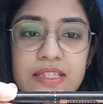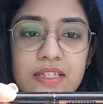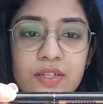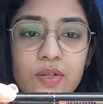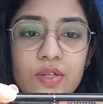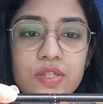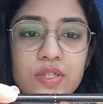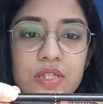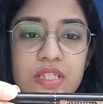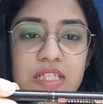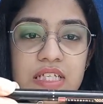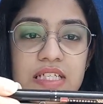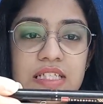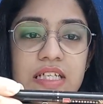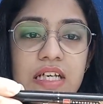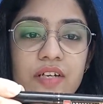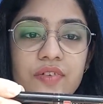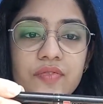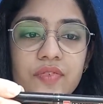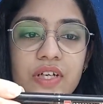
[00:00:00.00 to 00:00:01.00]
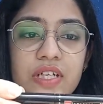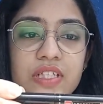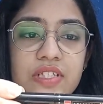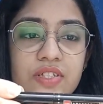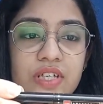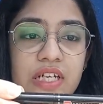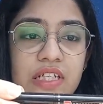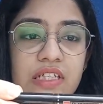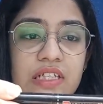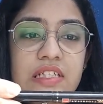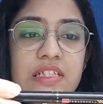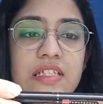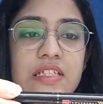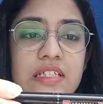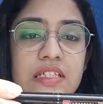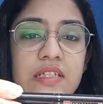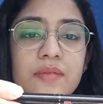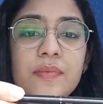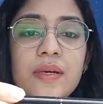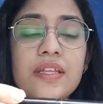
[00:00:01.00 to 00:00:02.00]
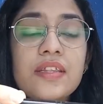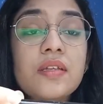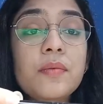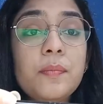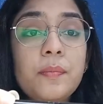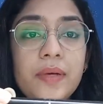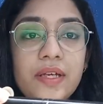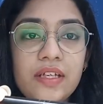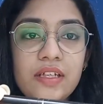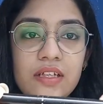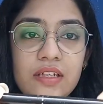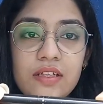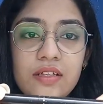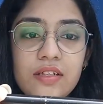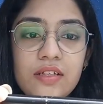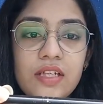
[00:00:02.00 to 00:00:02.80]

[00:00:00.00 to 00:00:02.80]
It also says advanced writing system and the pen